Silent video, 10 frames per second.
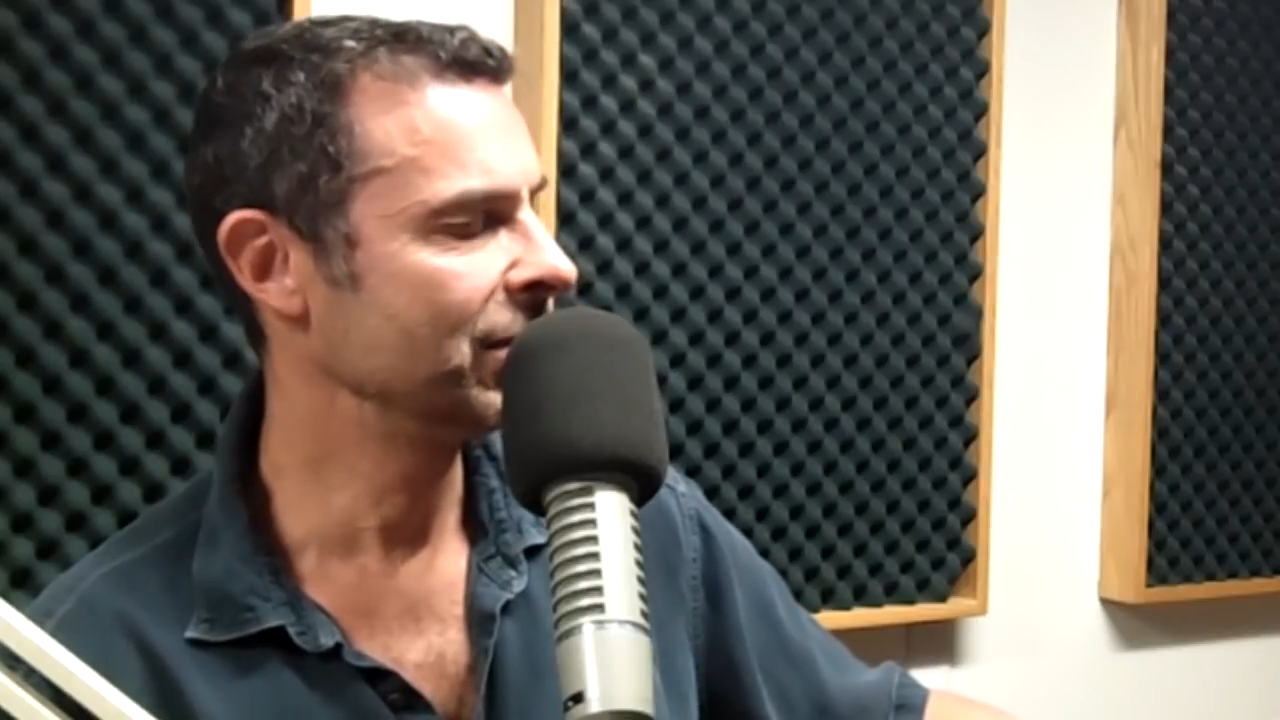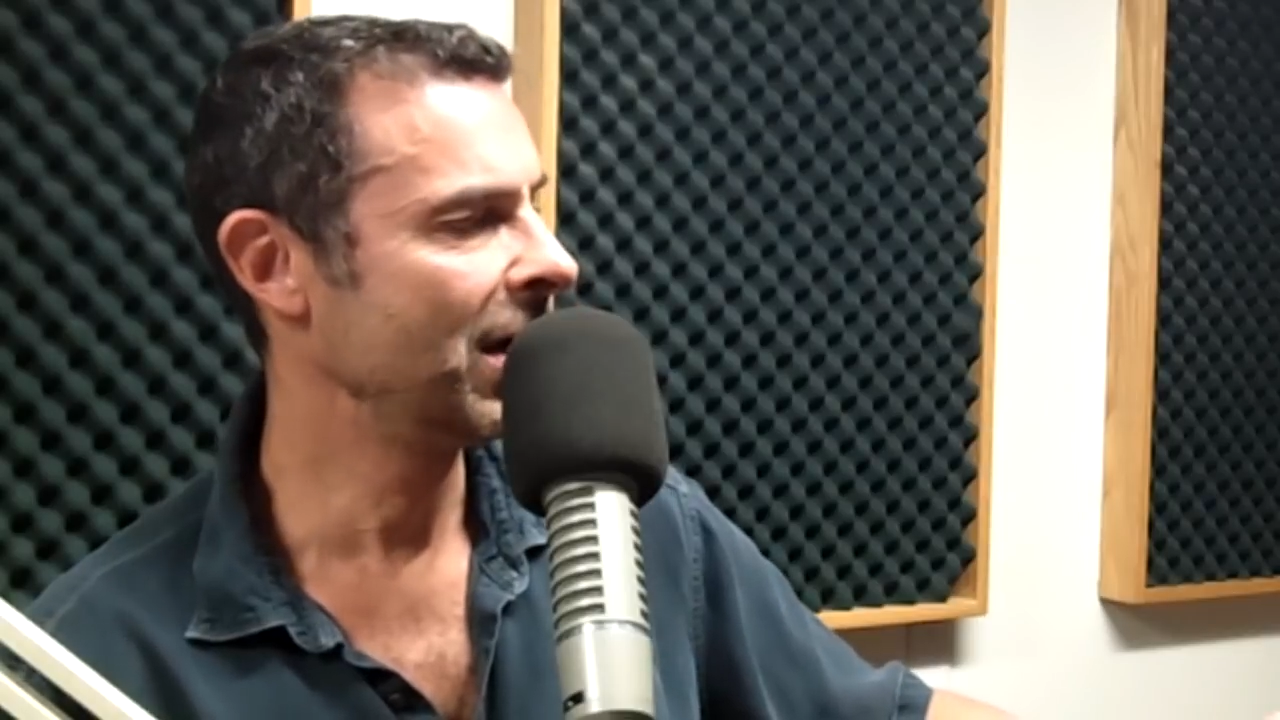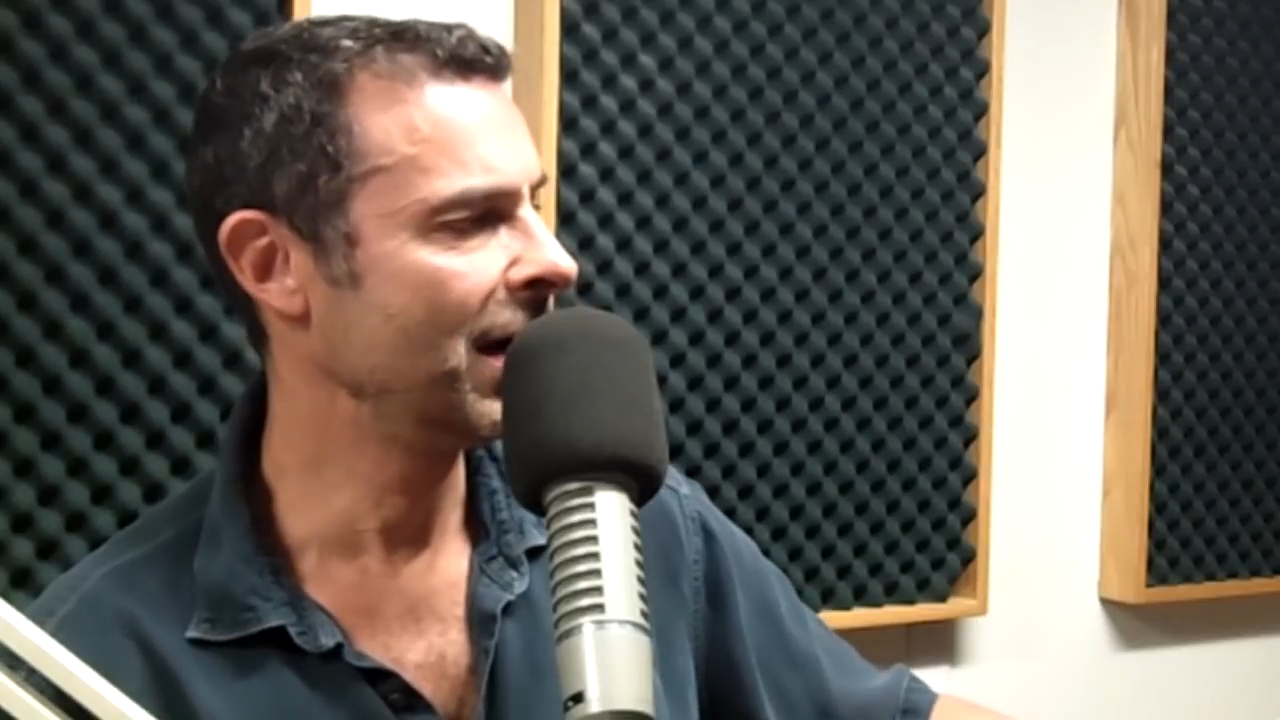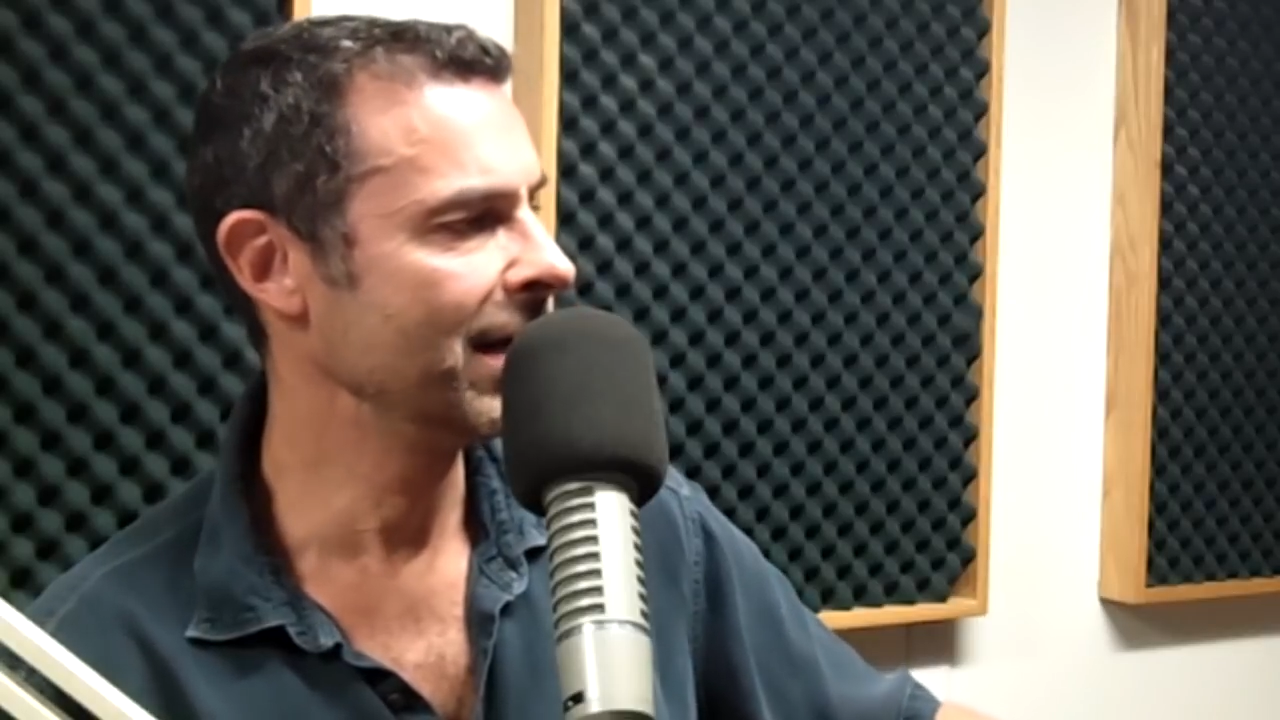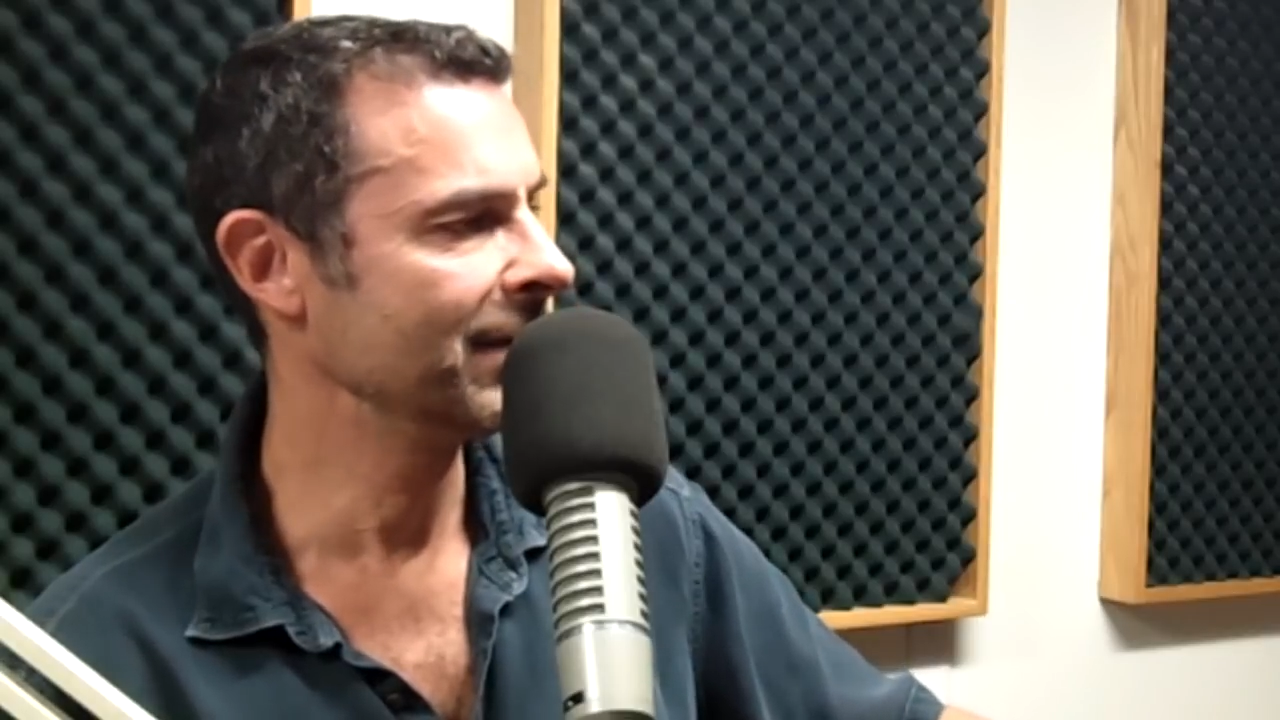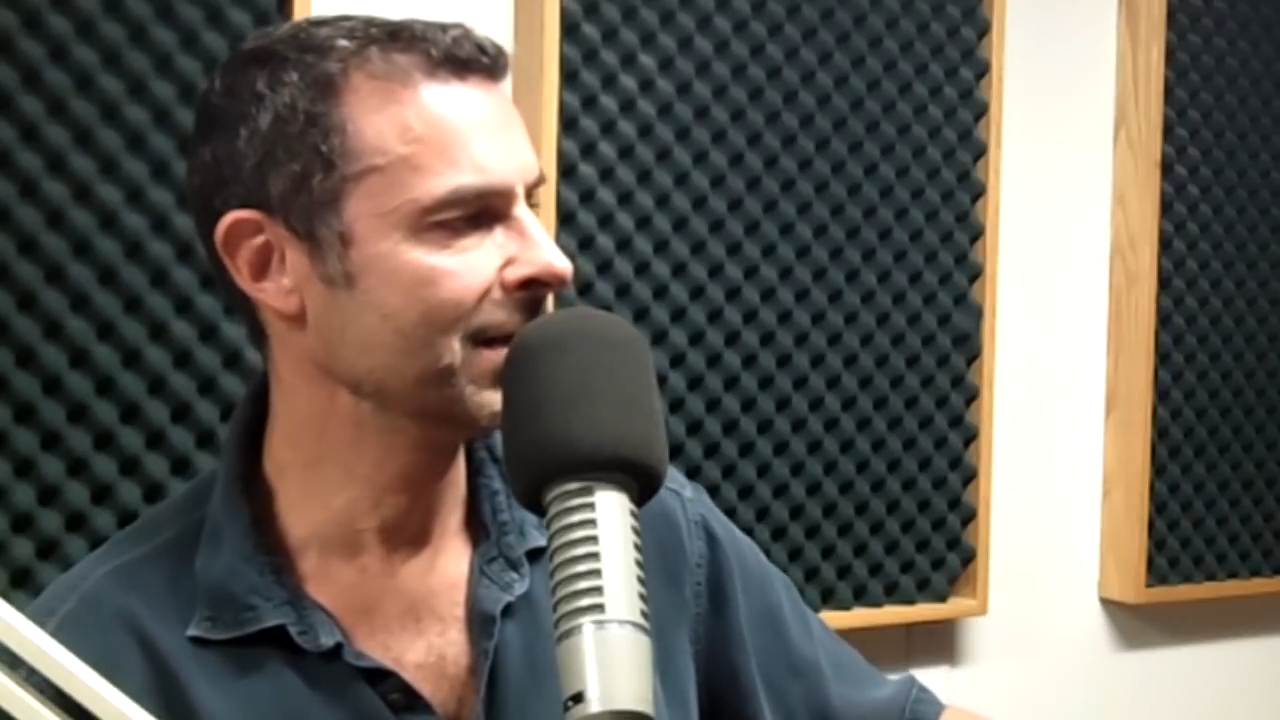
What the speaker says: a time,